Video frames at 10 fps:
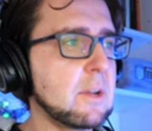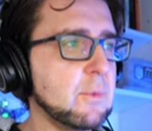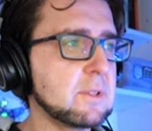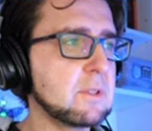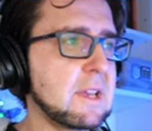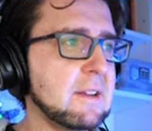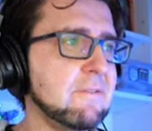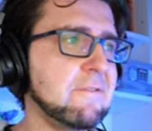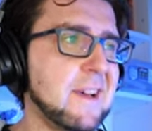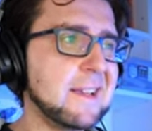I want to kind
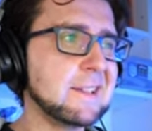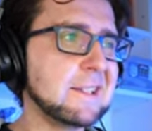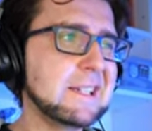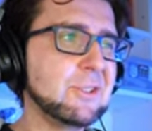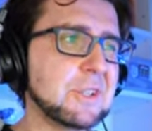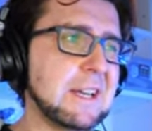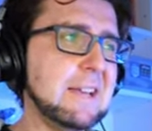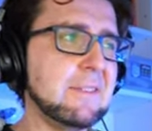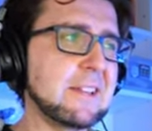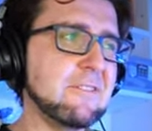of find a good
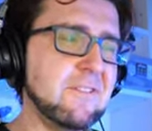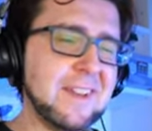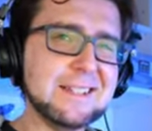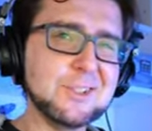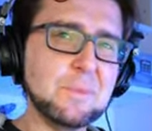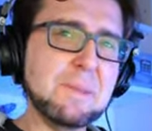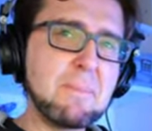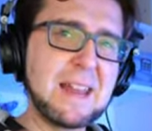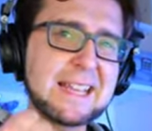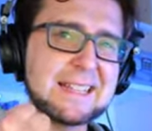level that felt to
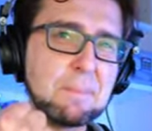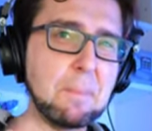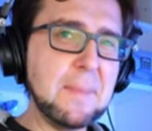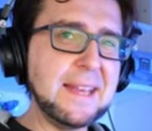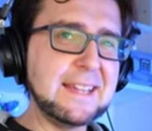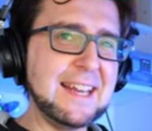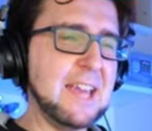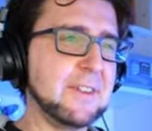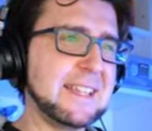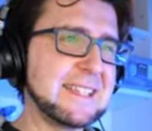me like a meaty
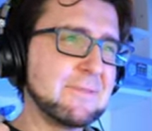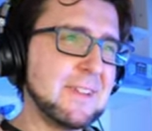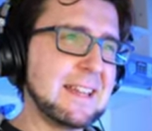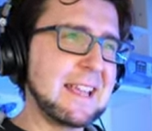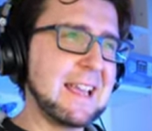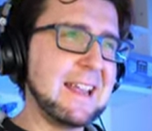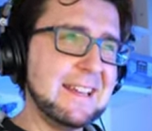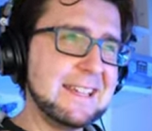level that felt like I